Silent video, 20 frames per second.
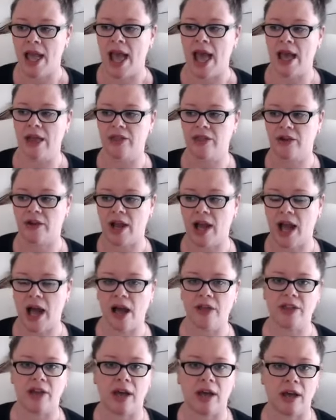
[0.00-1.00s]
and there are
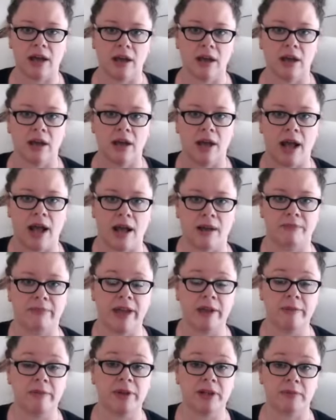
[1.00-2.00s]
other
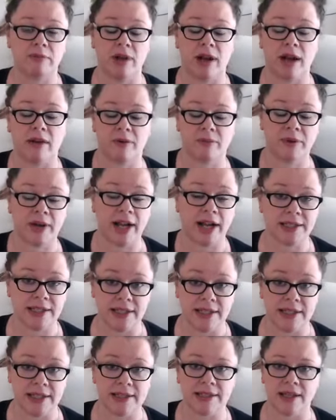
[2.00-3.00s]
people in private
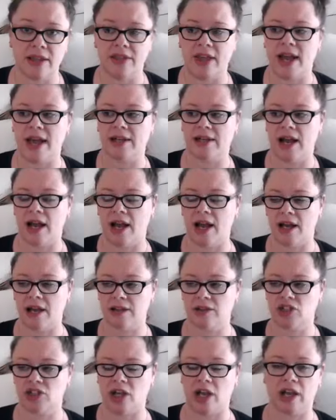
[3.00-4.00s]
practice that
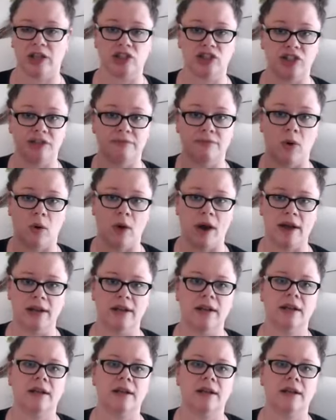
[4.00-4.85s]
are charging more.